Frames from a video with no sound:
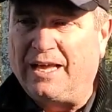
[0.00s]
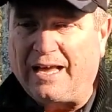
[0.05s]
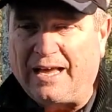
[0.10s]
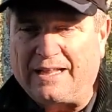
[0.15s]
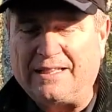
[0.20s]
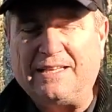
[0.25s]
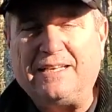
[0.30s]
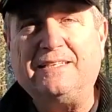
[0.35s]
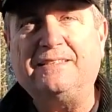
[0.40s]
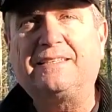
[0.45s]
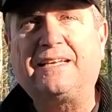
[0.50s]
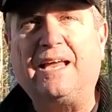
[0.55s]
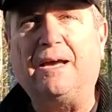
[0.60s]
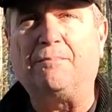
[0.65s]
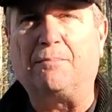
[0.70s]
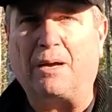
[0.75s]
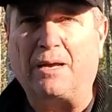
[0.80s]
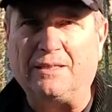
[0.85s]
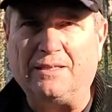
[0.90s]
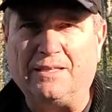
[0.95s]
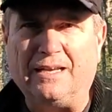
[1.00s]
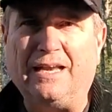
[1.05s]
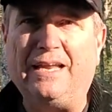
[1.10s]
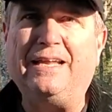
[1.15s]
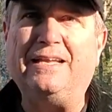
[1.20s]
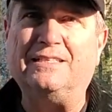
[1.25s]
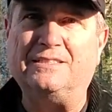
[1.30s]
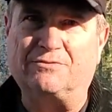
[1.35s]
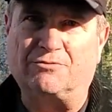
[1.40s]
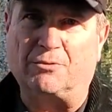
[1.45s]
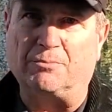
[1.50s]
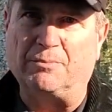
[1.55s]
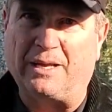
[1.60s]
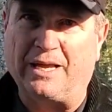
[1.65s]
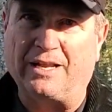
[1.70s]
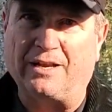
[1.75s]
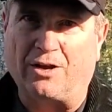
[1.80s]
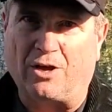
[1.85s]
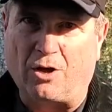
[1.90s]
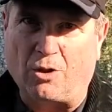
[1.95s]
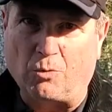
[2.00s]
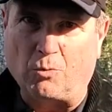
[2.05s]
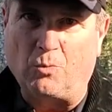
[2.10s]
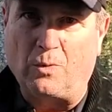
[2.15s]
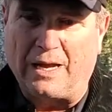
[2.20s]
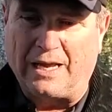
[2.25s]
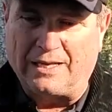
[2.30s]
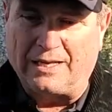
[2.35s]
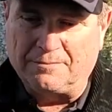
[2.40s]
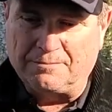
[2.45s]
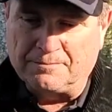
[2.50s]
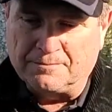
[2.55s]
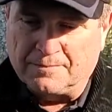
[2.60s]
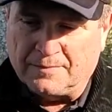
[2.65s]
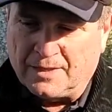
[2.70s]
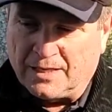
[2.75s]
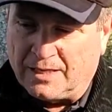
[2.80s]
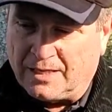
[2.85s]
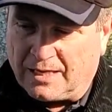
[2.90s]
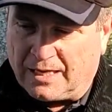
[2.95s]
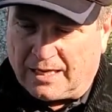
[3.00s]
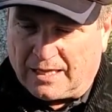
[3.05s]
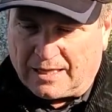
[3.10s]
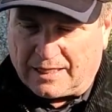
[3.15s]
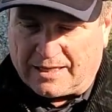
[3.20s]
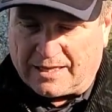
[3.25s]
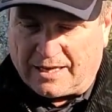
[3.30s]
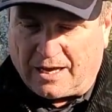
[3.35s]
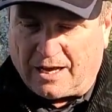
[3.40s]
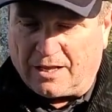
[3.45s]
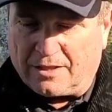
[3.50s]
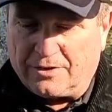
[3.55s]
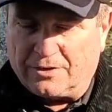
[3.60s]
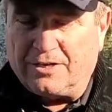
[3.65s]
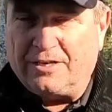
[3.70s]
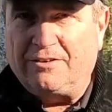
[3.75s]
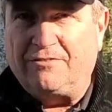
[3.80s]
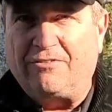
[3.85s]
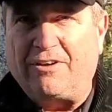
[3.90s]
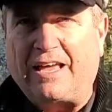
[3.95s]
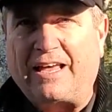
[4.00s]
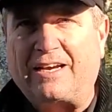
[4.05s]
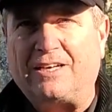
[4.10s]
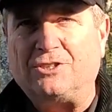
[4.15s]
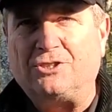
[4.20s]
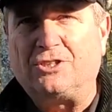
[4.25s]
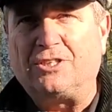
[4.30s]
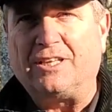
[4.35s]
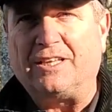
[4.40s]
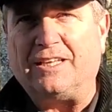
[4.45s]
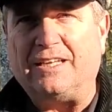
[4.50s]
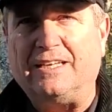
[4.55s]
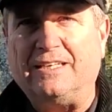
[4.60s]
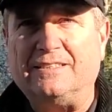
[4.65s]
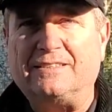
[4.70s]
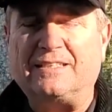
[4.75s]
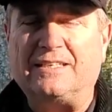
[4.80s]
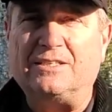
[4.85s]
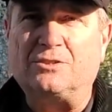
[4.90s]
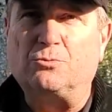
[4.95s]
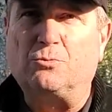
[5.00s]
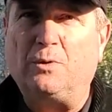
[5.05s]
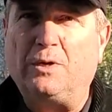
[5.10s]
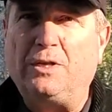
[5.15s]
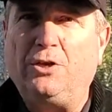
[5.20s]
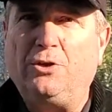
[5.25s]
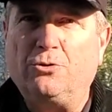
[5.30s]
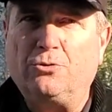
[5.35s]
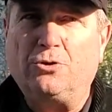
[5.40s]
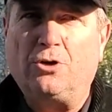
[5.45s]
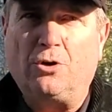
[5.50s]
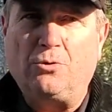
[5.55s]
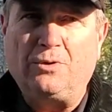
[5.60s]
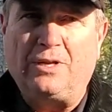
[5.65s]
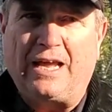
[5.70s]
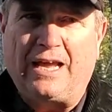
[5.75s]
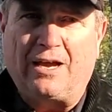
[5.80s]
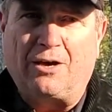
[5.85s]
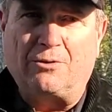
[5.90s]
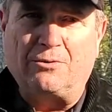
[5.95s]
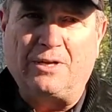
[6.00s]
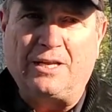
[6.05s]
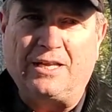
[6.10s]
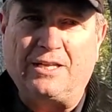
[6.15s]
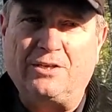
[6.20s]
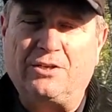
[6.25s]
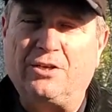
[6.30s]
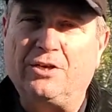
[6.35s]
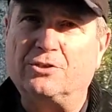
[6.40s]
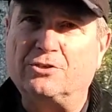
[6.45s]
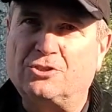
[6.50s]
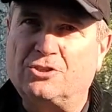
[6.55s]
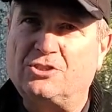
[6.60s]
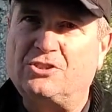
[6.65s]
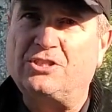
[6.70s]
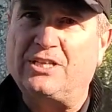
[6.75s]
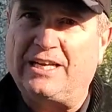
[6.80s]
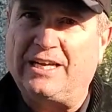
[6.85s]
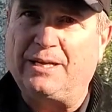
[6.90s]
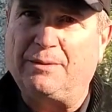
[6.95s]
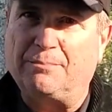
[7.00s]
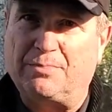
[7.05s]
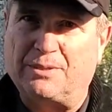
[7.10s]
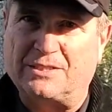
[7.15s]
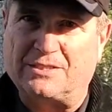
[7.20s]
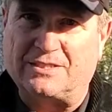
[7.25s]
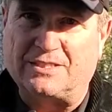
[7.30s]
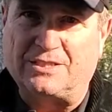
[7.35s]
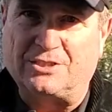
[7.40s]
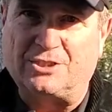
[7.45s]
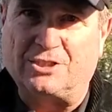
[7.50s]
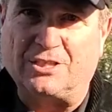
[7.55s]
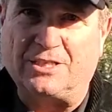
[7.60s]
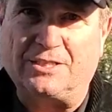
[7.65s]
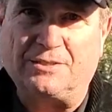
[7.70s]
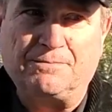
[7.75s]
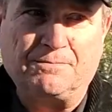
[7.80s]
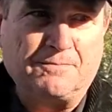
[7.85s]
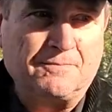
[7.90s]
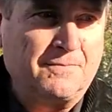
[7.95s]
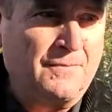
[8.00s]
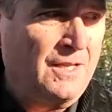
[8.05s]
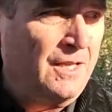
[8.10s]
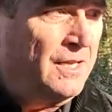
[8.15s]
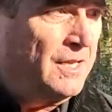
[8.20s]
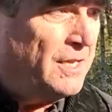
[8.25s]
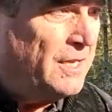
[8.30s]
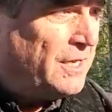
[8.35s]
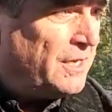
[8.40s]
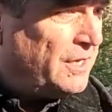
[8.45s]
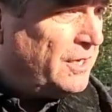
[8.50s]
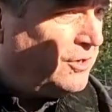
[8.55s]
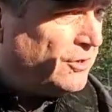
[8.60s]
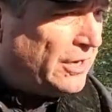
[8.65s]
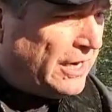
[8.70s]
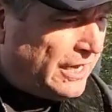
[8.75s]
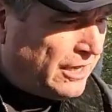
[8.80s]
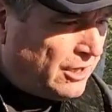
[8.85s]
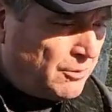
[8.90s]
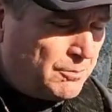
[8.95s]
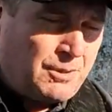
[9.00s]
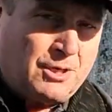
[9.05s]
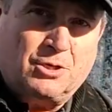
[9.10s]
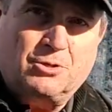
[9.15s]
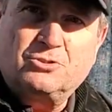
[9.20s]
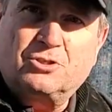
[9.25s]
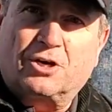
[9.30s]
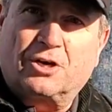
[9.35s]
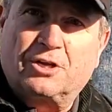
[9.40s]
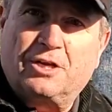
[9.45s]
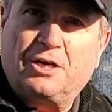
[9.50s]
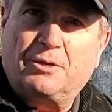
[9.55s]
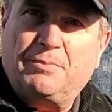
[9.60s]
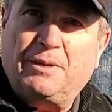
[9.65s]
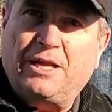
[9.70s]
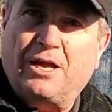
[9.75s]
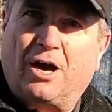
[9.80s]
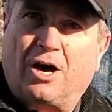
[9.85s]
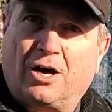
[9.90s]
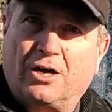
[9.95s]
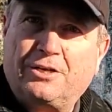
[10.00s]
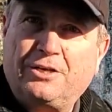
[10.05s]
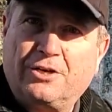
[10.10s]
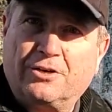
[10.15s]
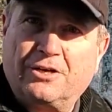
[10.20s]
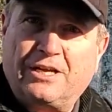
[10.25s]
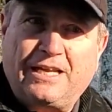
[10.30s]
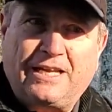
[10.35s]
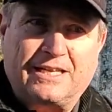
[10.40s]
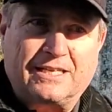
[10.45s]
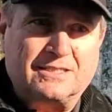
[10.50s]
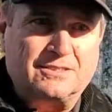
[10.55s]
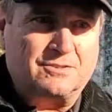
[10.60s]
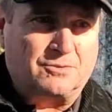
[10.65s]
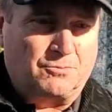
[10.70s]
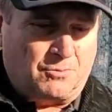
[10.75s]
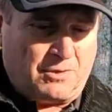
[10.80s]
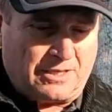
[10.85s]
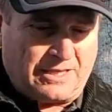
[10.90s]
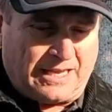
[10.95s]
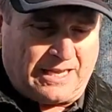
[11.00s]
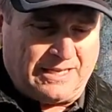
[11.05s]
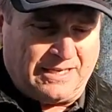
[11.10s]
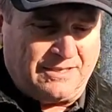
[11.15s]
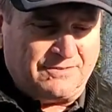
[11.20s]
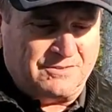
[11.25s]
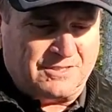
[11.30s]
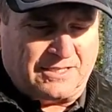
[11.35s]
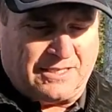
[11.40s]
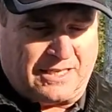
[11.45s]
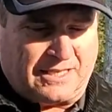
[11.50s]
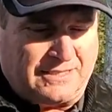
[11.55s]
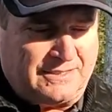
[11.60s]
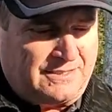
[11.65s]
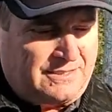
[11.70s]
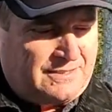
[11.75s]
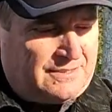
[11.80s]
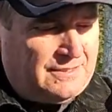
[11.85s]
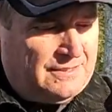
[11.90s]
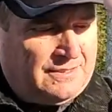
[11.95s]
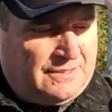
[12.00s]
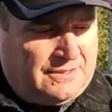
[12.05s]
and these kept my knees from getting all wet. The other advantage to these is when you go down into your sitting position, your elbows are gonna be on your knees. Well, that gives a nice